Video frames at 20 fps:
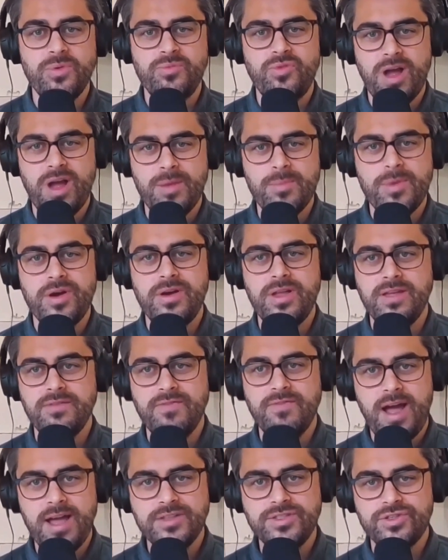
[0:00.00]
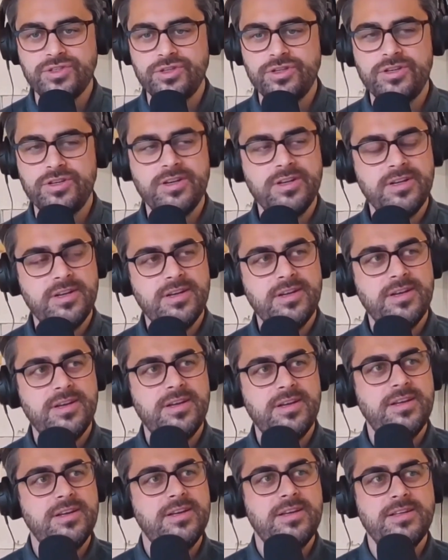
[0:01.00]
the primary advisor,
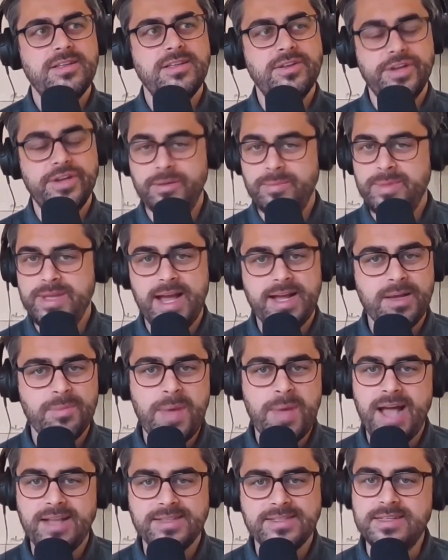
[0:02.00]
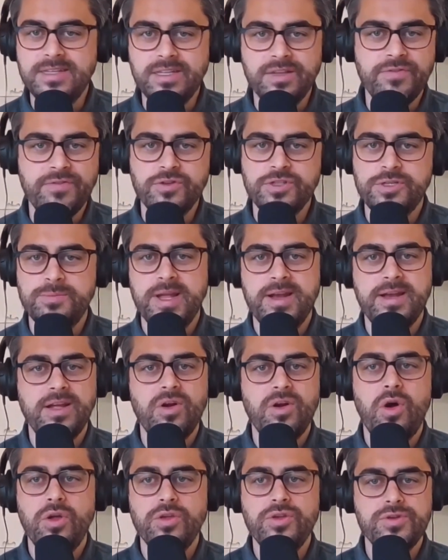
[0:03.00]
you're going to be at capacity. If you're spending
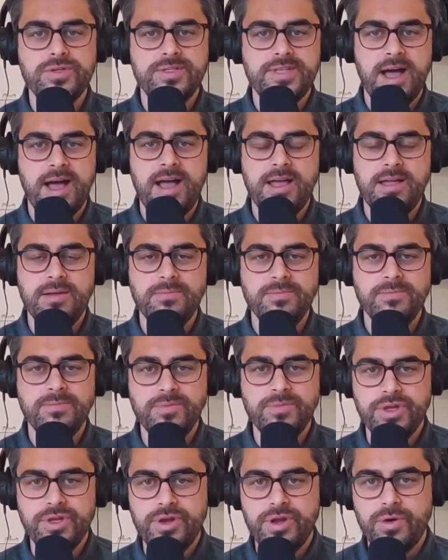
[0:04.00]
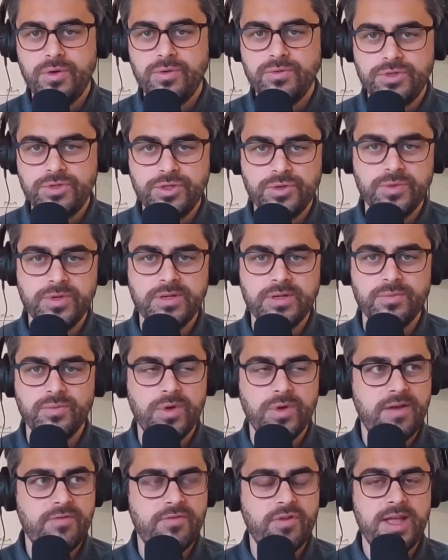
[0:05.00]
all your time, doing
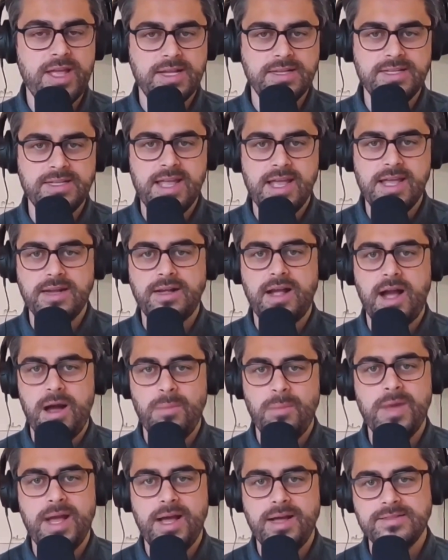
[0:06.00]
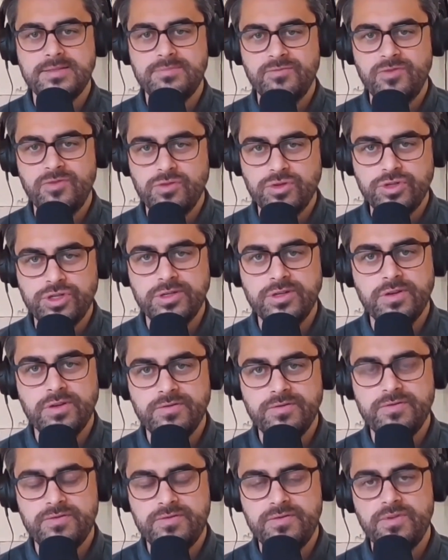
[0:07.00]
whatever hand-to-hand combat version
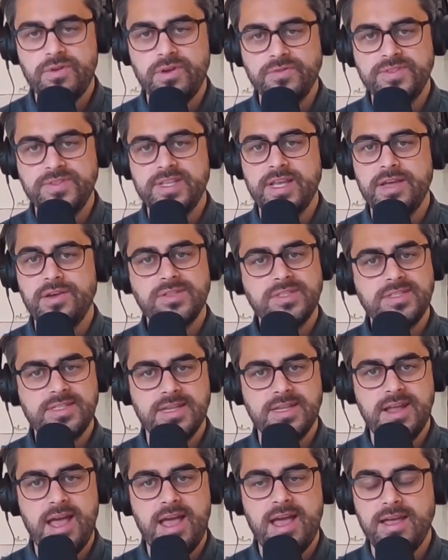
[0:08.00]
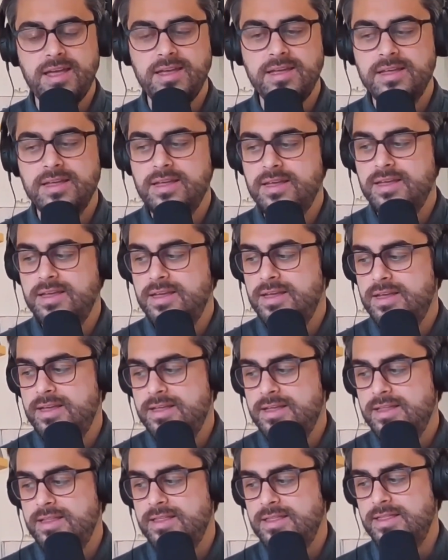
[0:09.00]
of sales today,
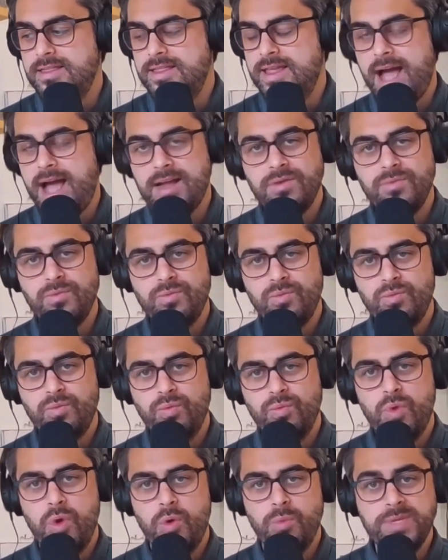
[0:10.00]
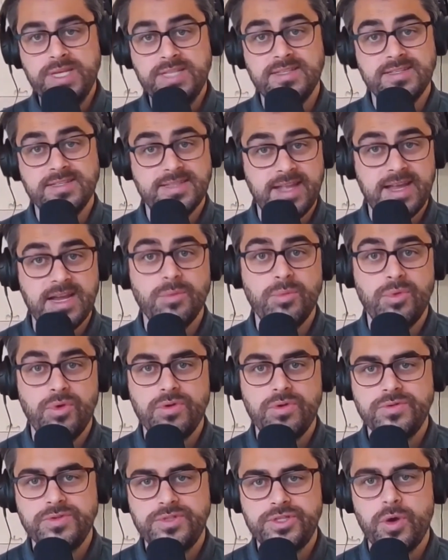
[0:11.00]
that won't be
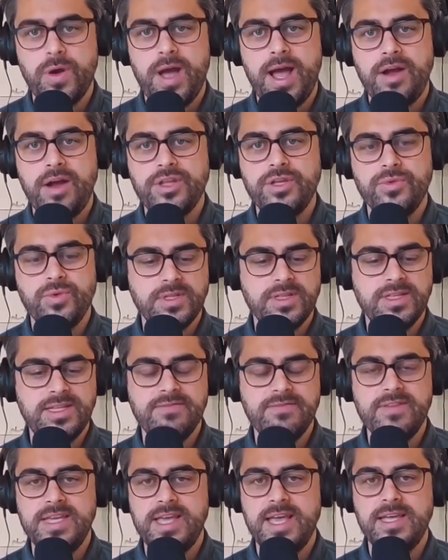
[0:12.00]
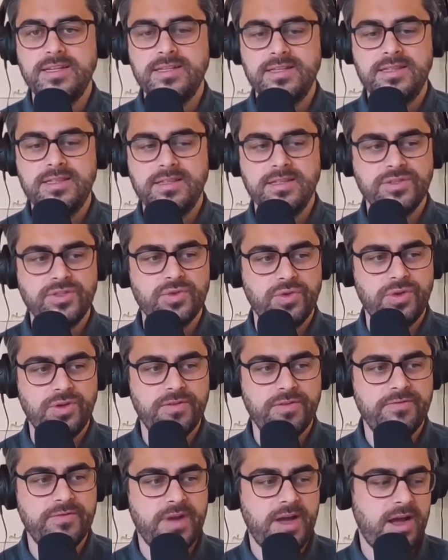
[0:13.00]
sustainable. So how do you alleviate the sort
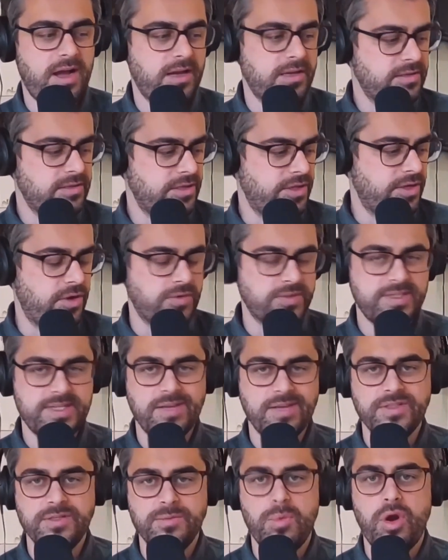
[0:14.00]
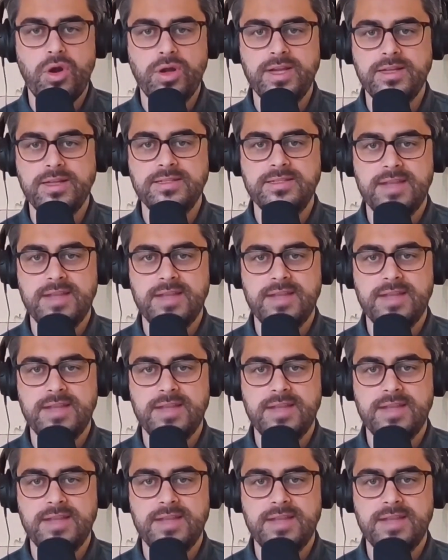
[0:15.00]
of, sales and marketing